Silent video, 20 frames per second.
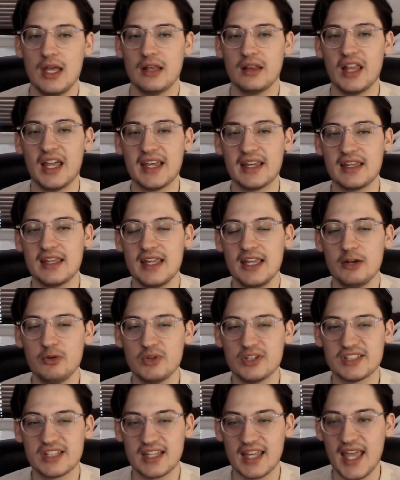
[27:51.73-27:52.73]
like it
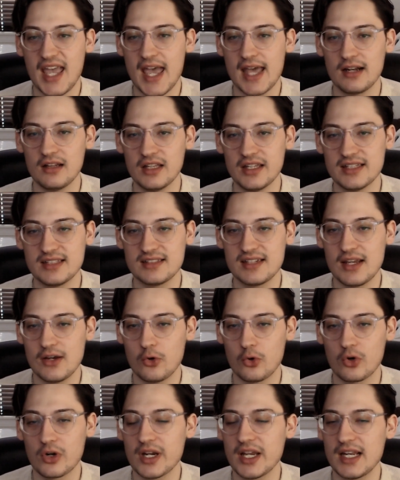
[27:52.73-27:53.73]
was a catalyst or